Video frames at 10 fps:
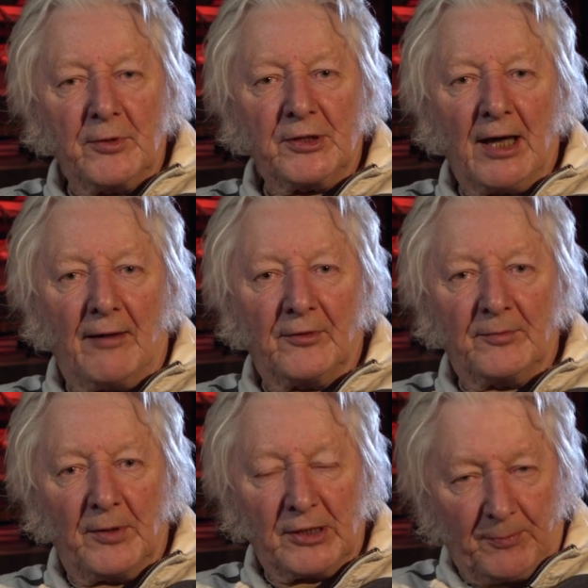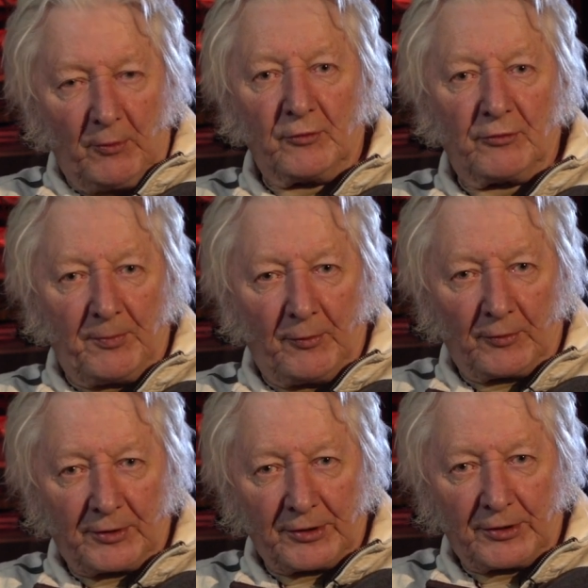was covered by sports
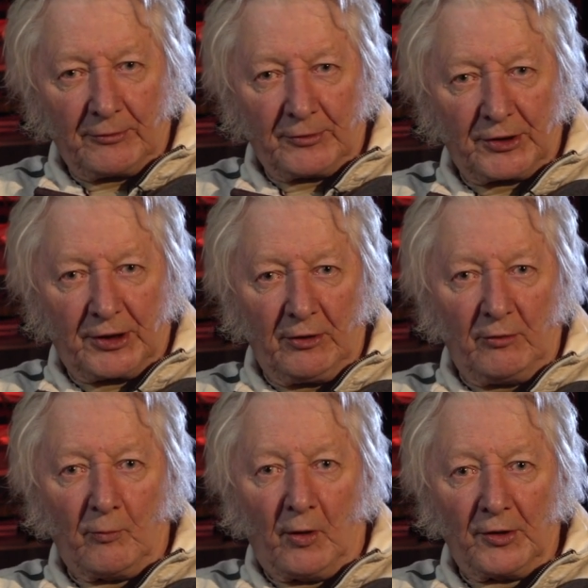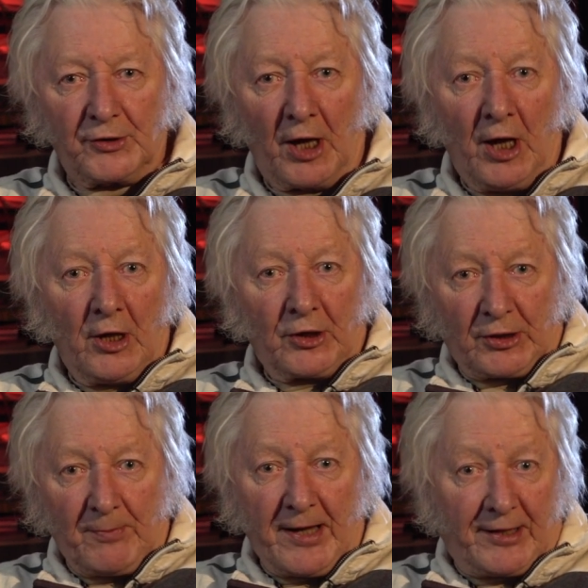reporters whose skill was
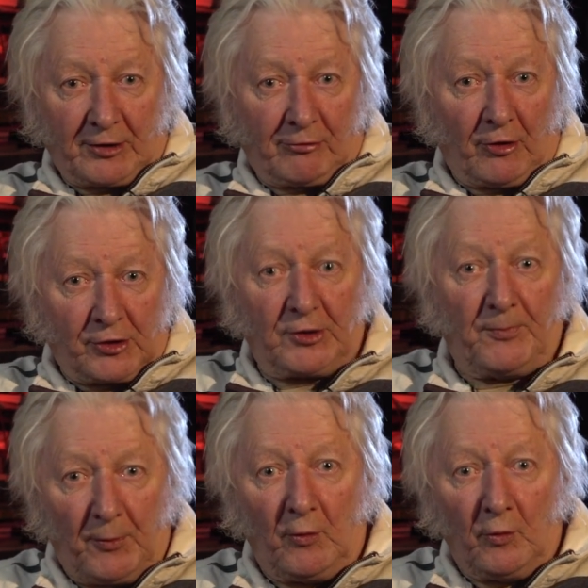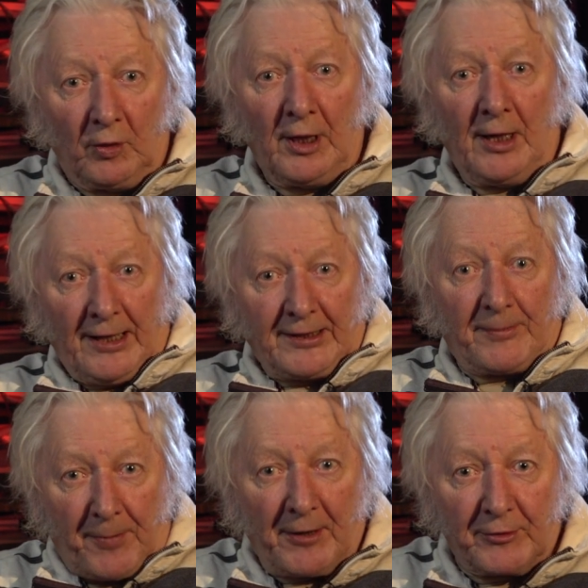Smith crossed the ball into
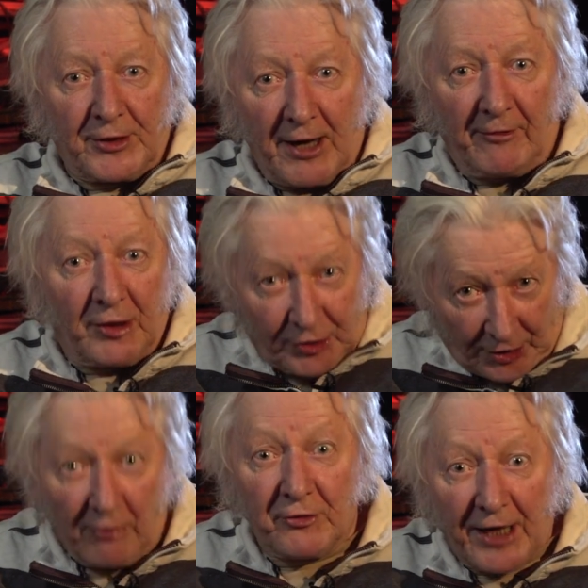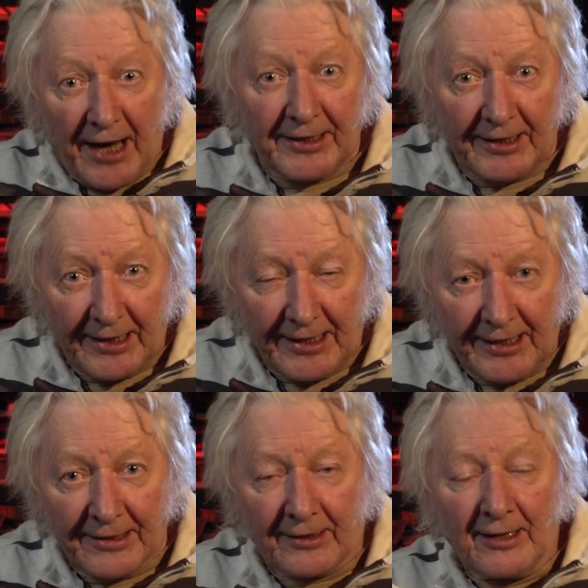the penalty area and Jones headed it
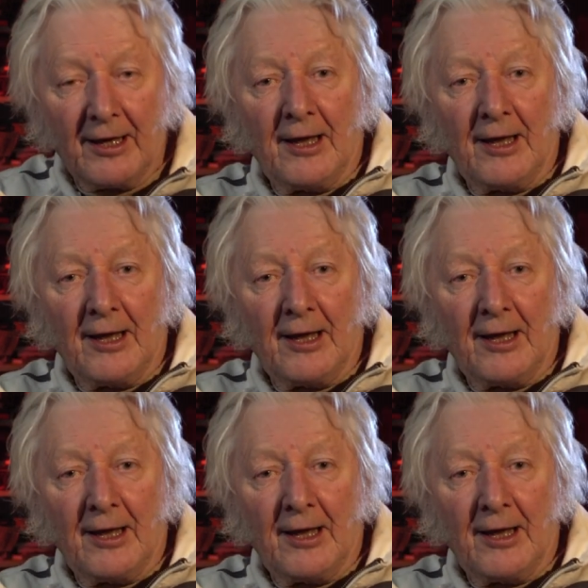in.